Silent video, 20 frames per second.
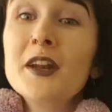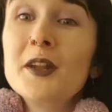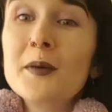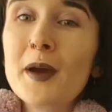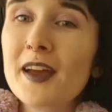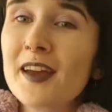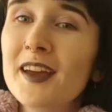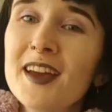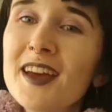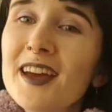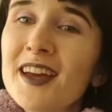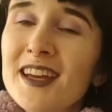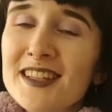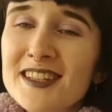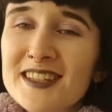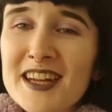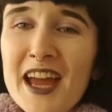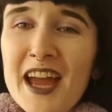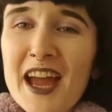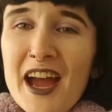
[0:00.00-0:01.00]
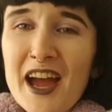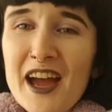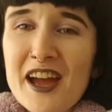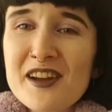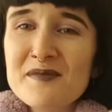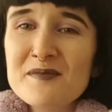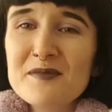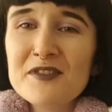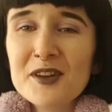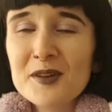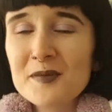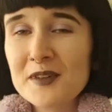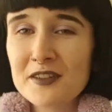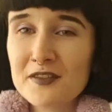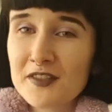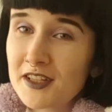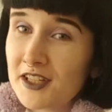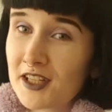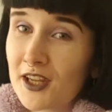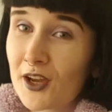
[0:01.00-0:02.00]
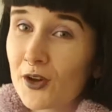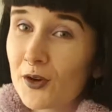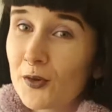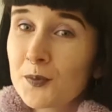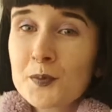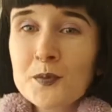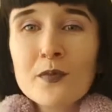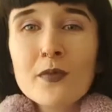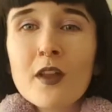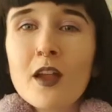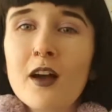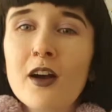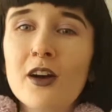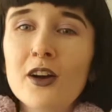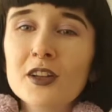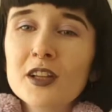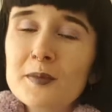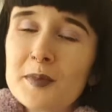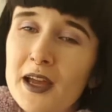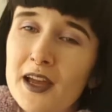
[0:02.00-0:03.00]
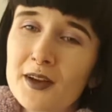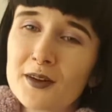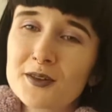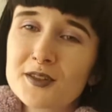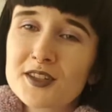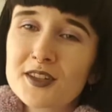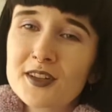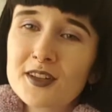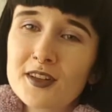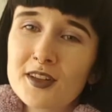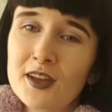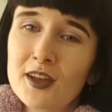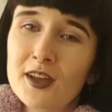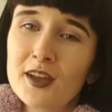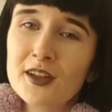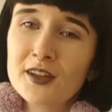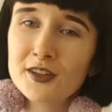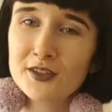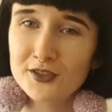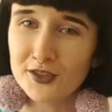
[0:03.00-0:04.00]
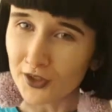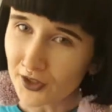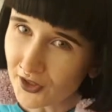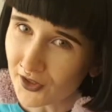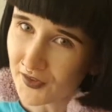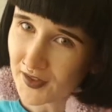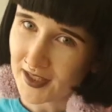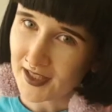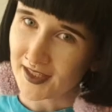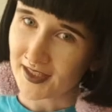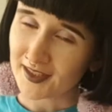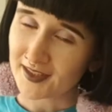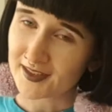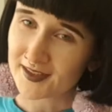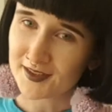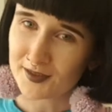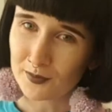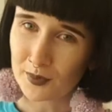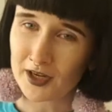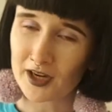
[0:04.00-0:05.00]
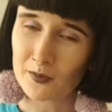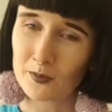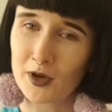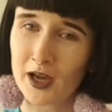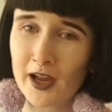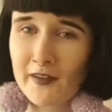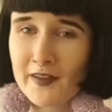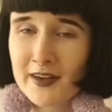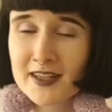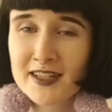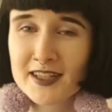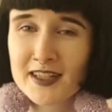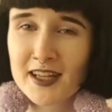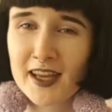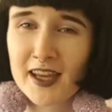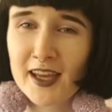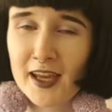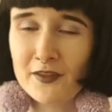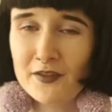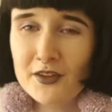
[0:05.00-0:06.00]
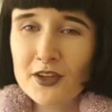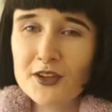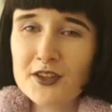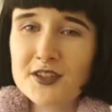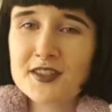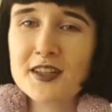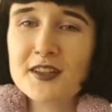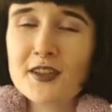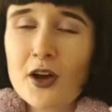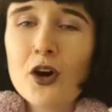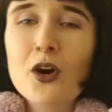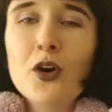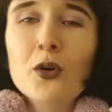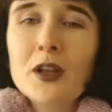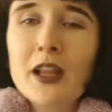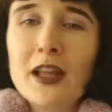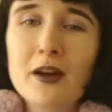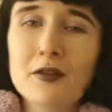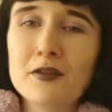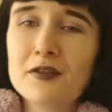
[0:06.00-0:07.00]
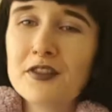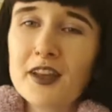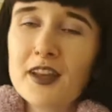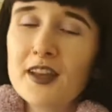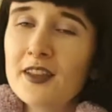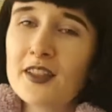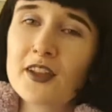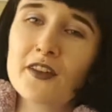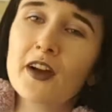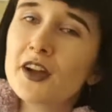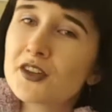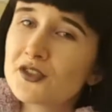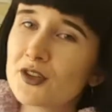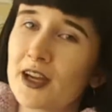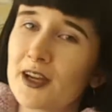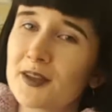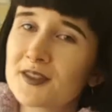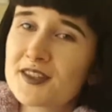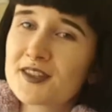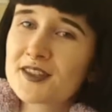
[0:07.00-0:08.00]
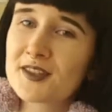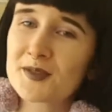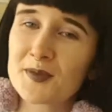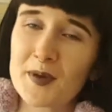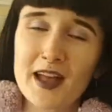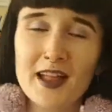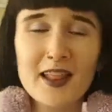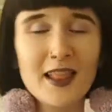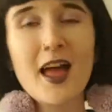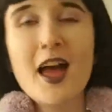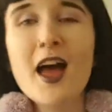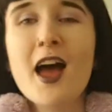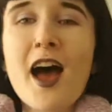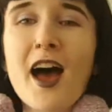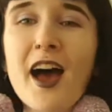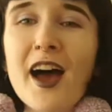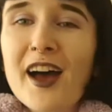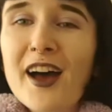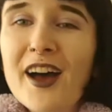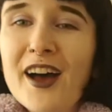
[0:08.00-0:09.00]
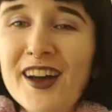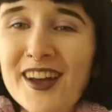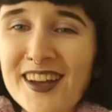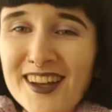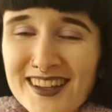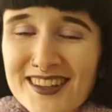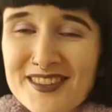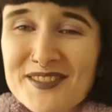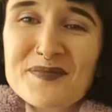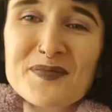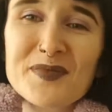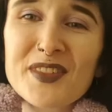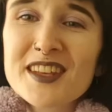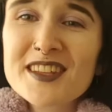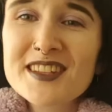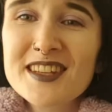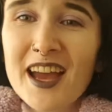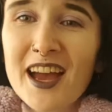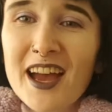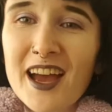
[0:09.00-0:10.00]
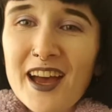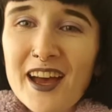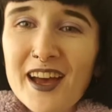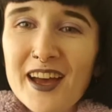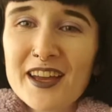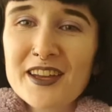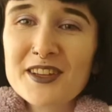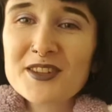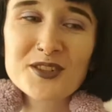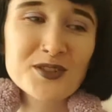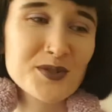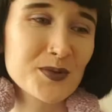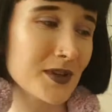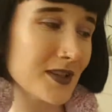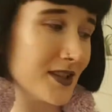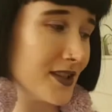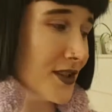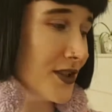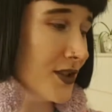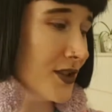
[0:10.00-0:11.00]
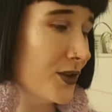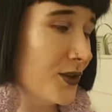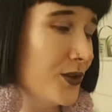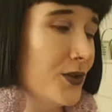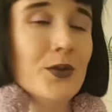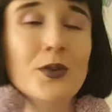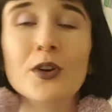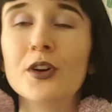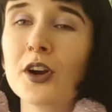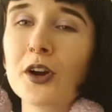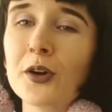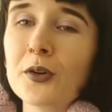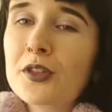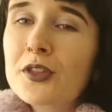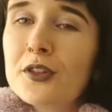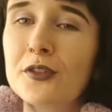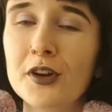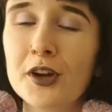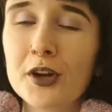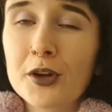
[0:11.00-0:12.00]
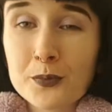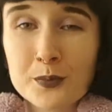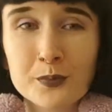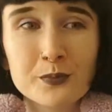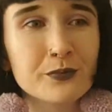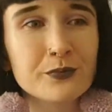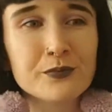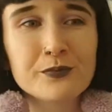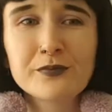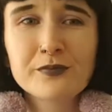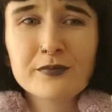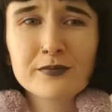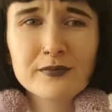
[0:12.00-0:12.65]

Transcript: And anyway, today I am filming a video all about dungarees, what I'm wearing today. If you could see the whole outfit, there are trousers as well. So yeah, I just wanted to go through